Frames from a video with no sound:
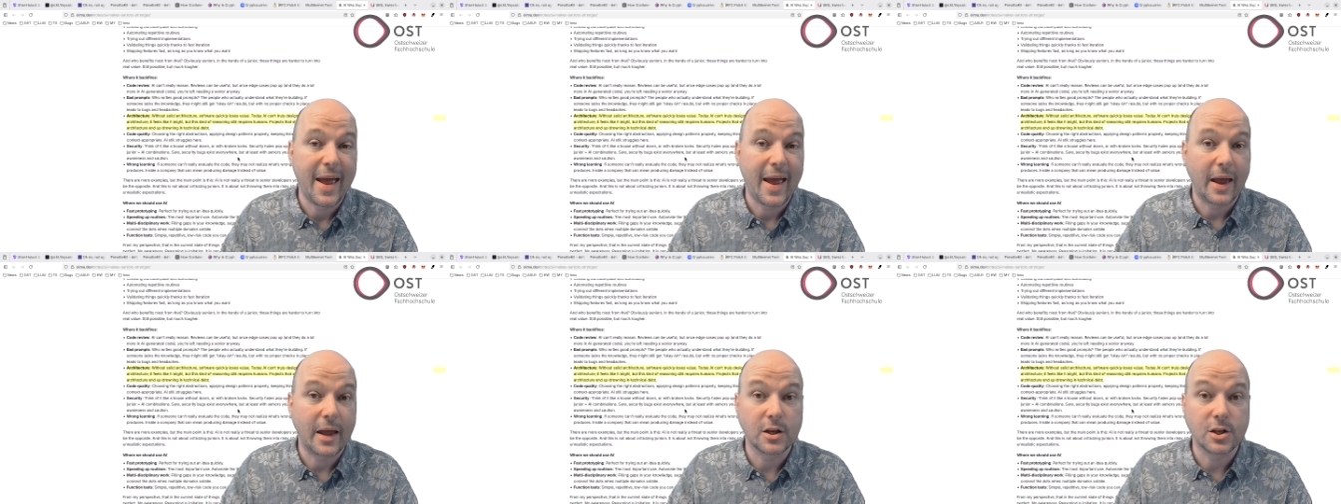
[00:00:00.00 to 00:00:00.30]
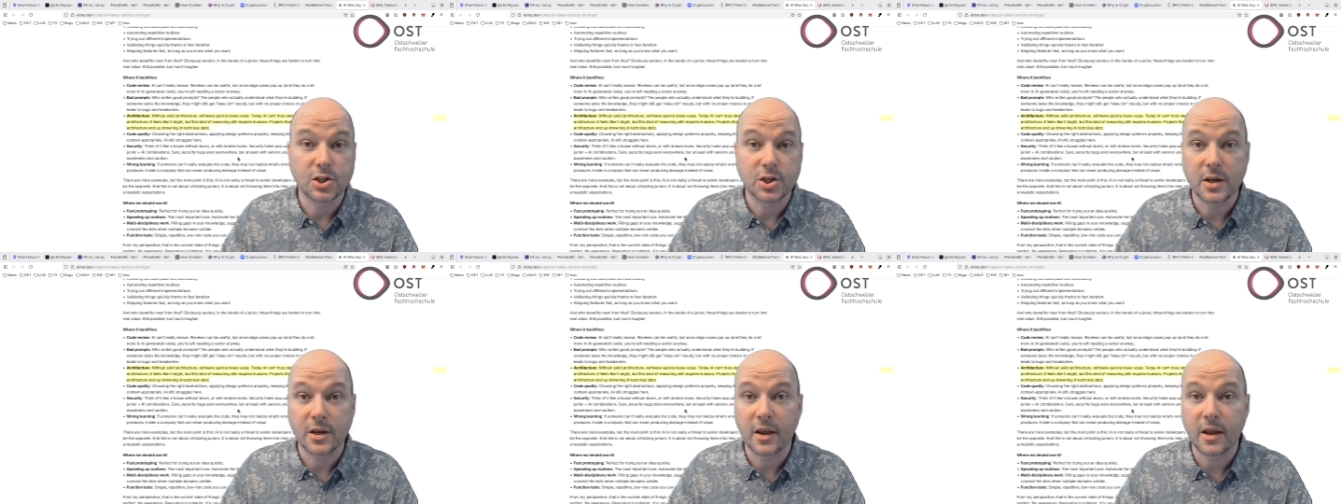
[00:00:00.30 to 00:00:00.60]

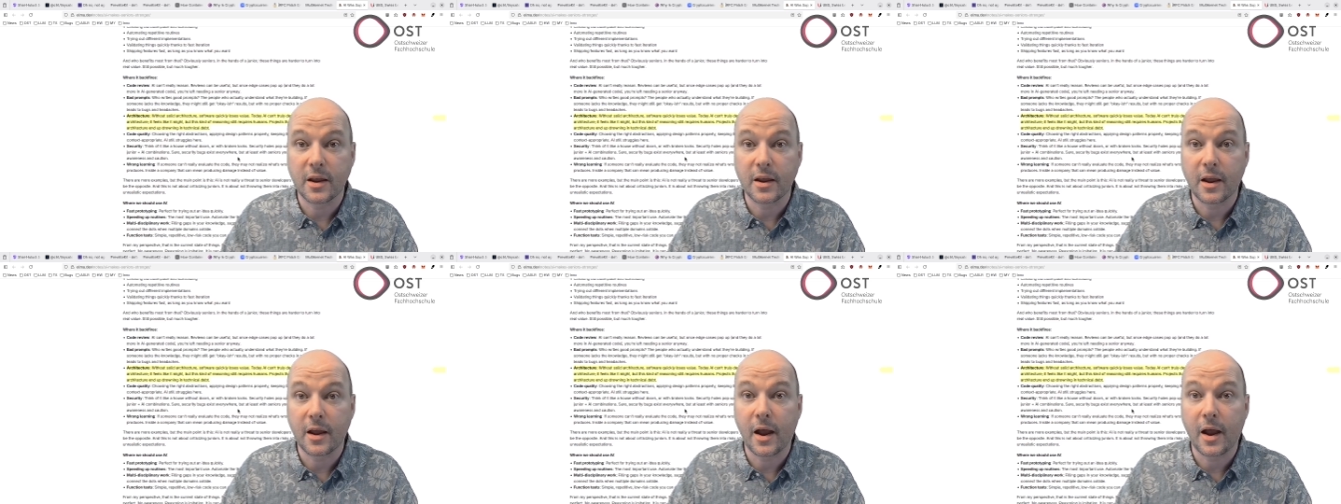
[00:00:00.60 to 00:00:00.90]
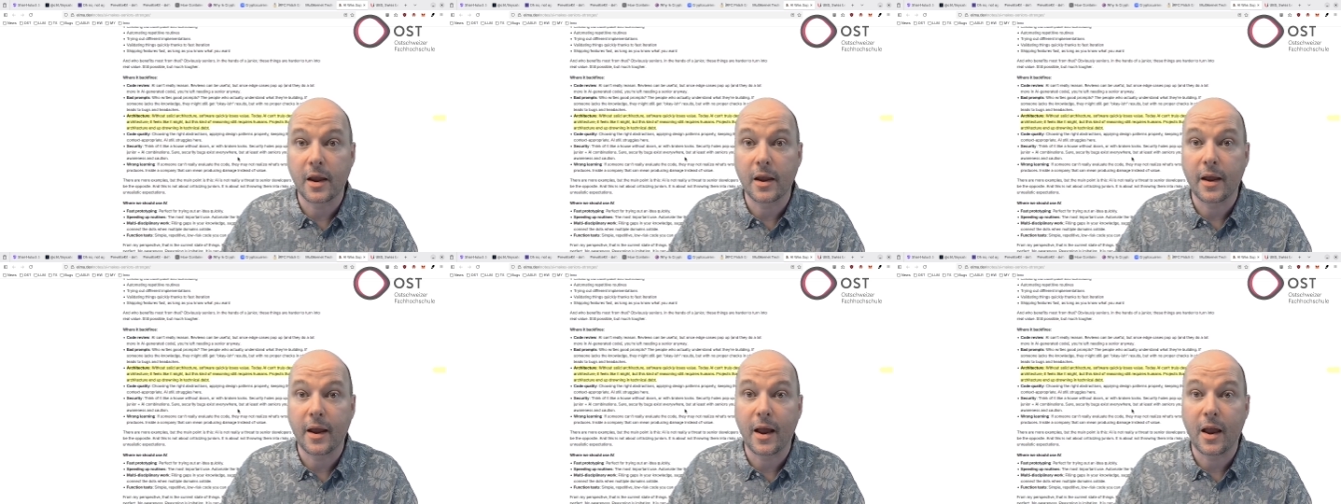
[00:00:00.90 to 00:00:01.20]
and
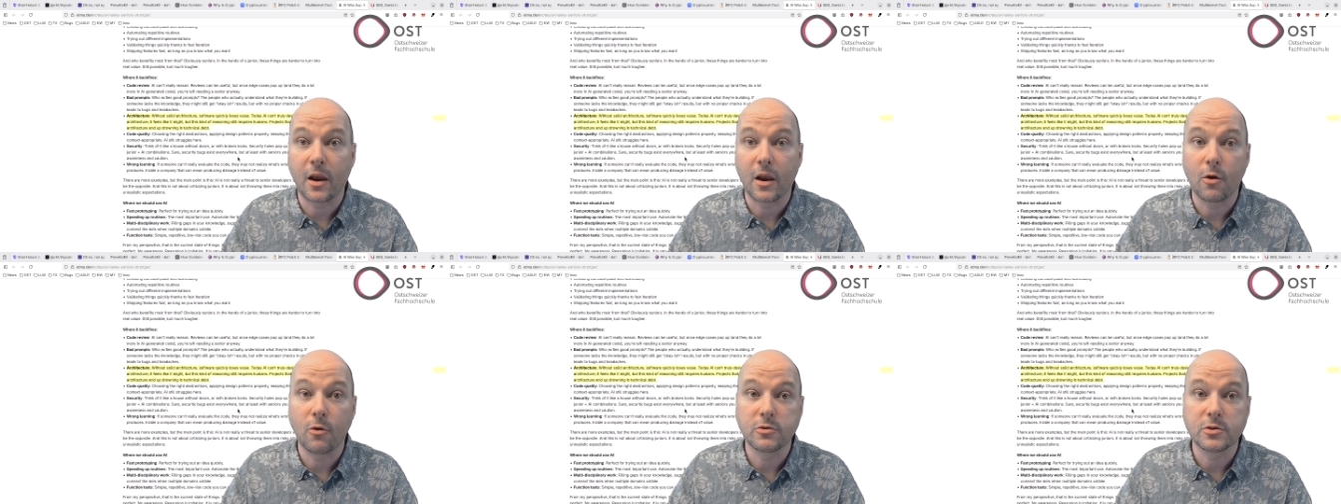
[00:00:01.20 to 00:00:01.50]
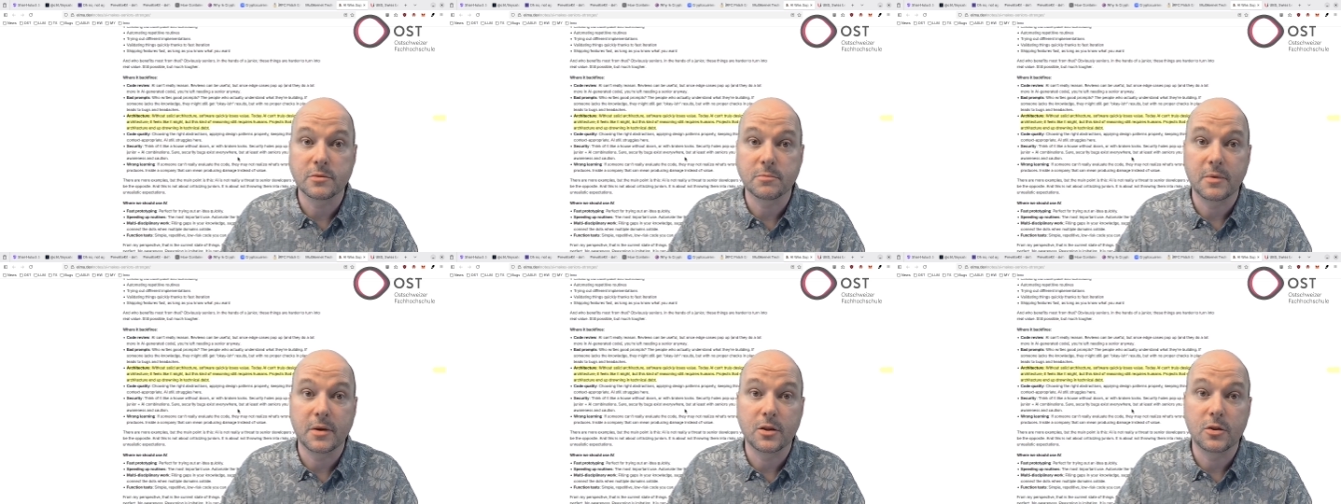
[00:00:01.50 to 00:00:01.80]
GenAI
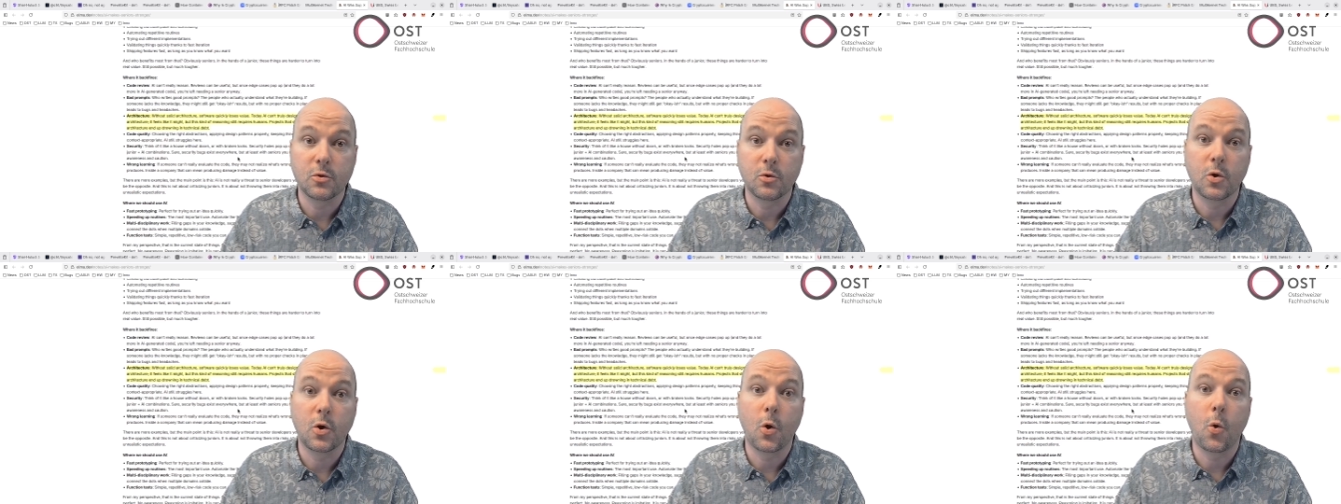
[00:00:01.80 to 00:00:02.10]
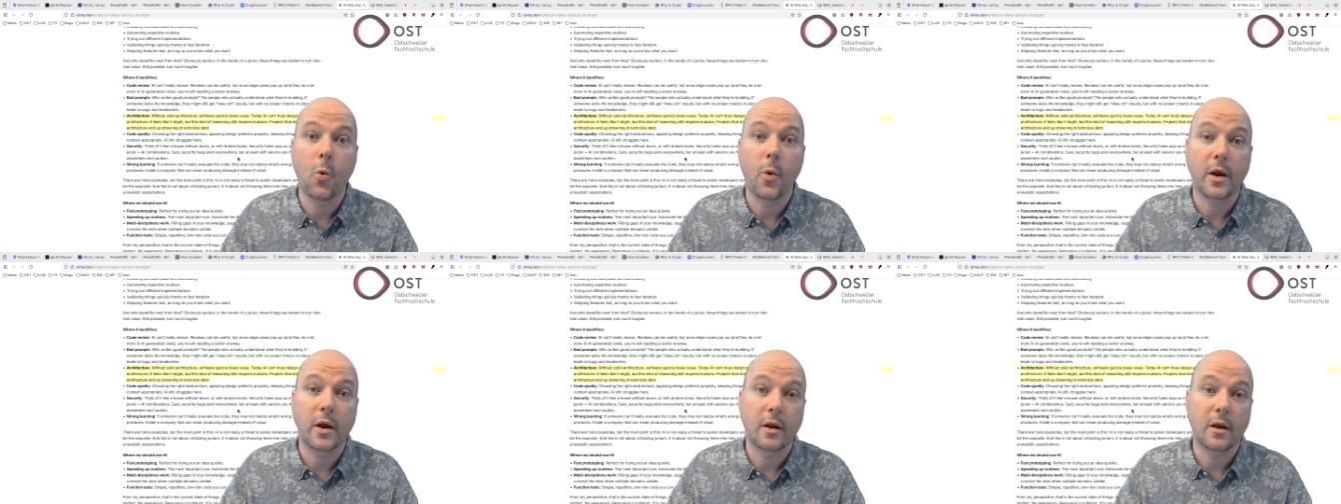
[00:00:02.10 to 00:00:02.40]
allows me to
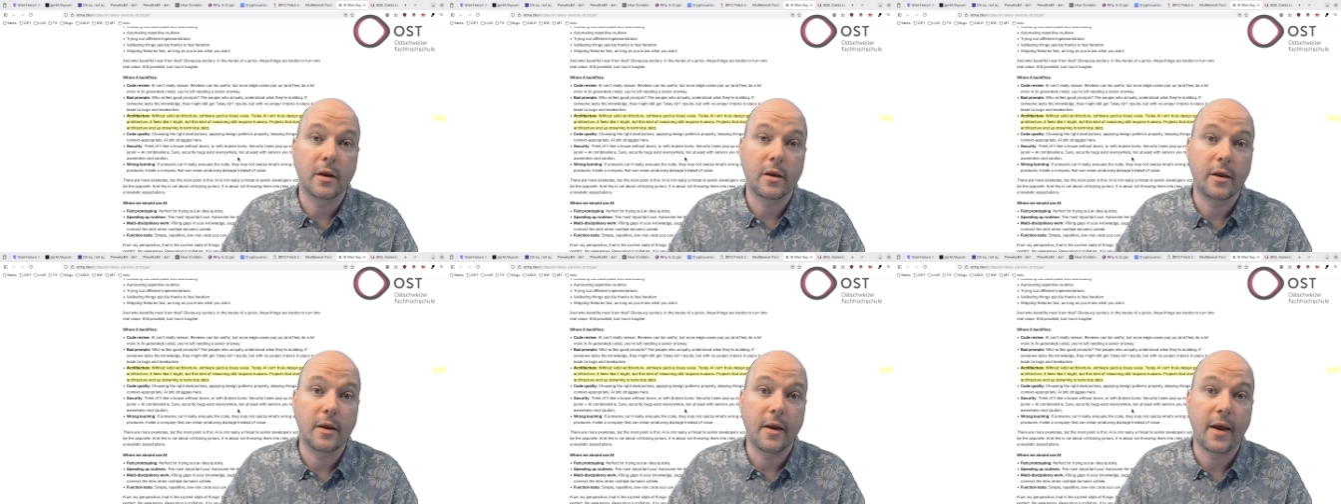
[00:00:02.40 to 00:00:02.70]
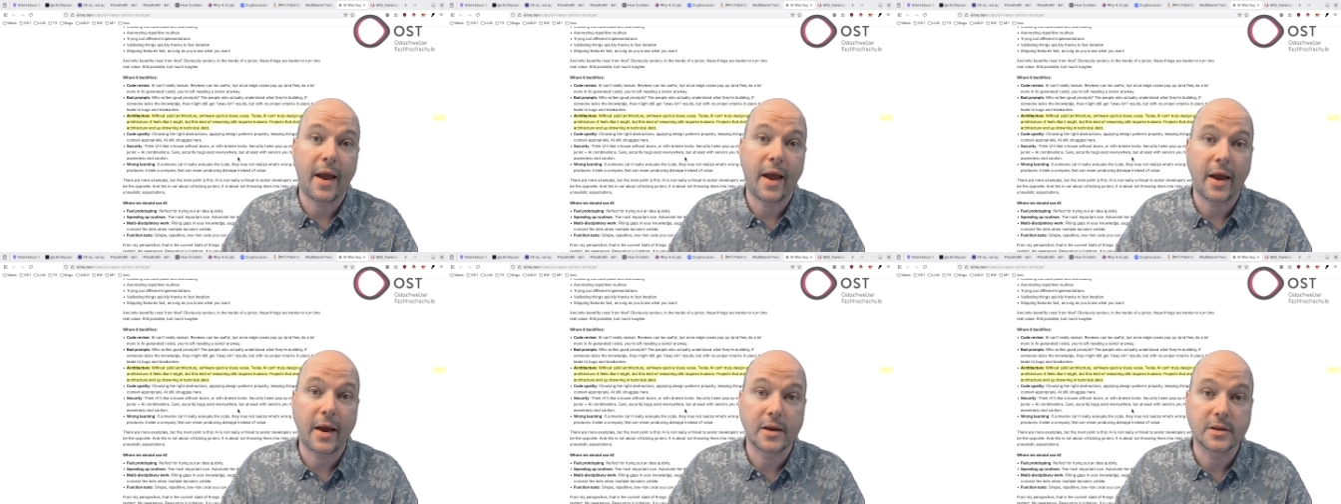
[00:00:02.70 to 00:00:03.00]

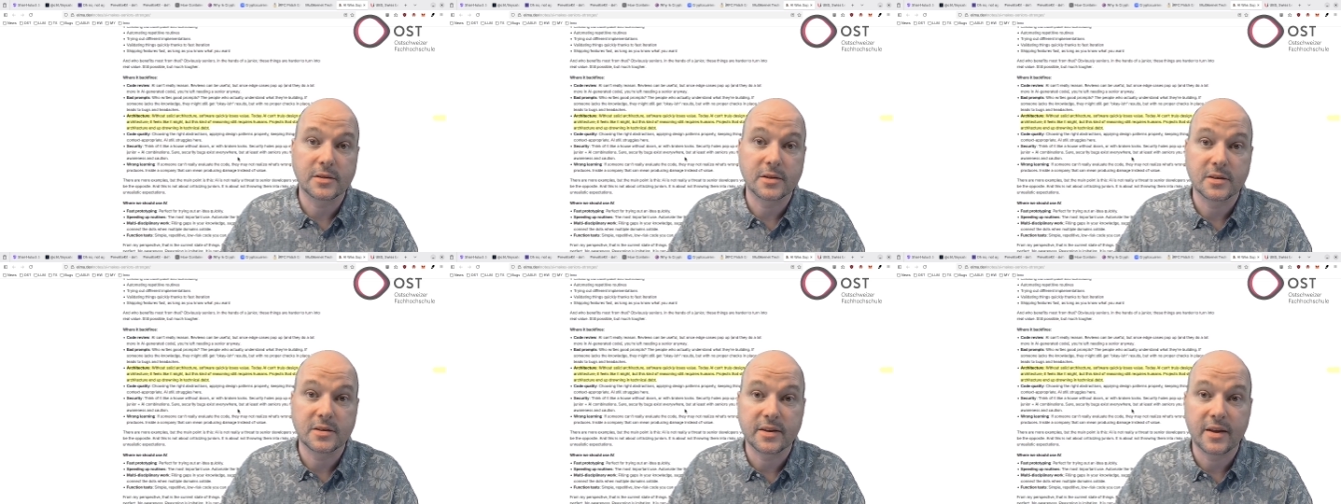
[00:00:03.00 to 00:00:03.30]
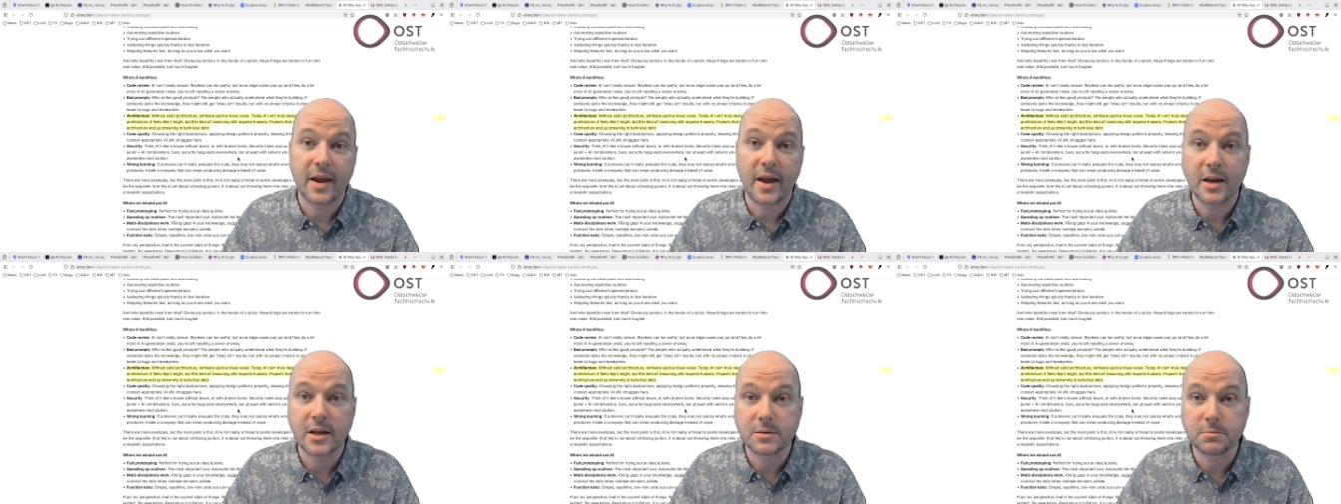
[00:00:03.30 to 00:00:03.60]
quickly access
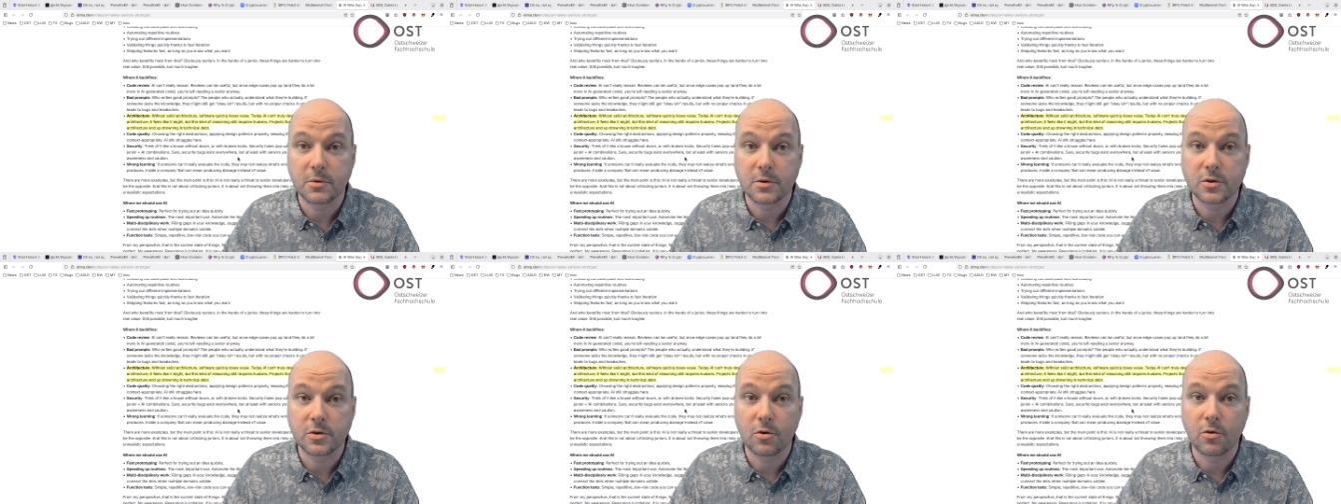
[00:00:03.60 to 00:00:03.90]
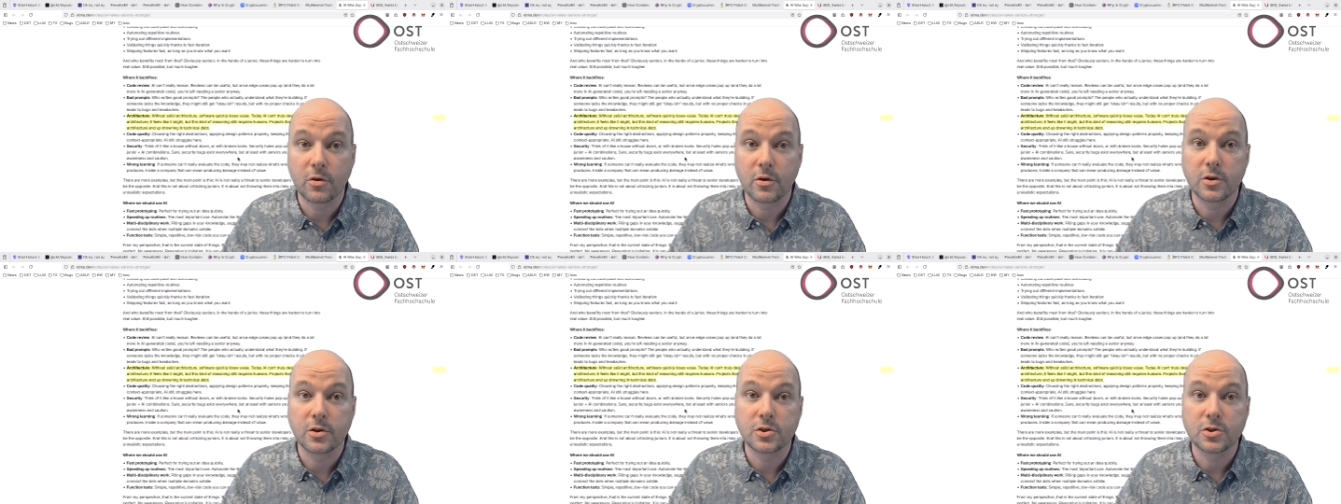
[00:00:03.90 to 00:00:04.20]
expert
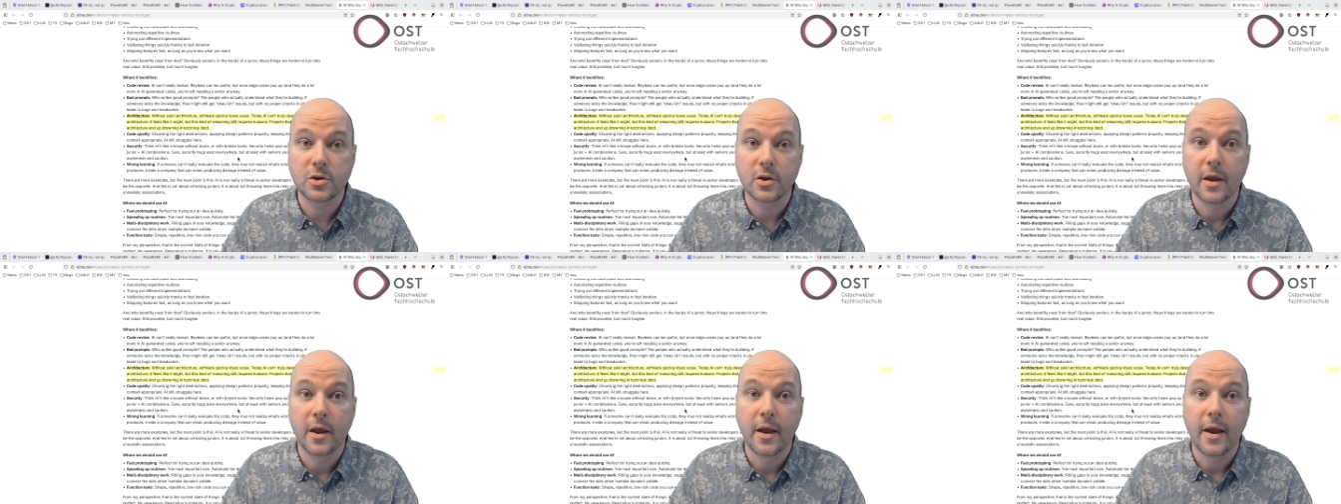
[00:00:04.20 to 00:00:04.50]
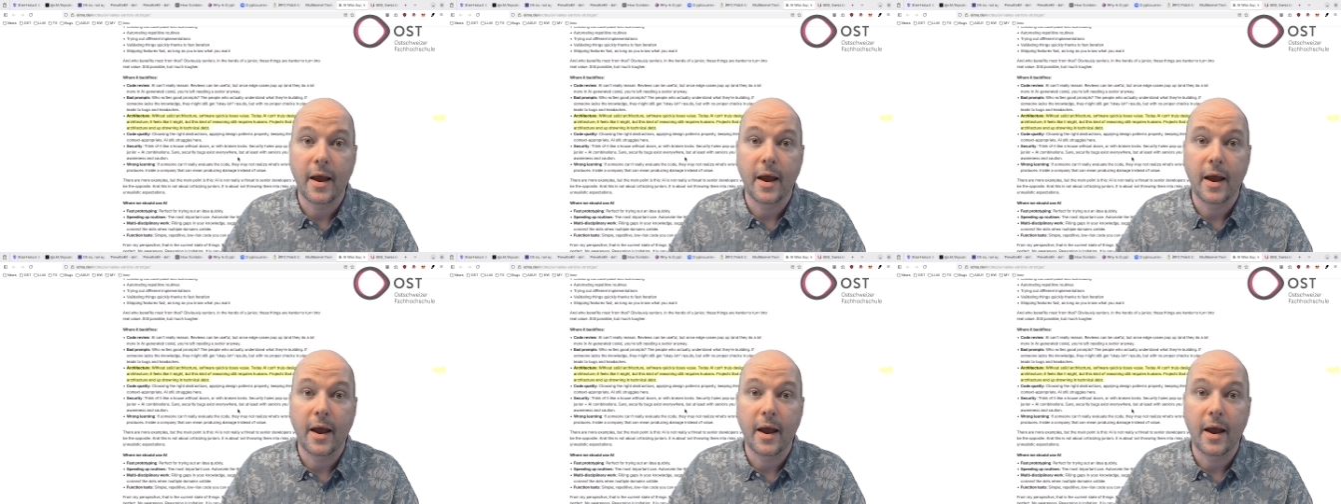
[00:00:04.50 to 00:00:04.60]
knowledge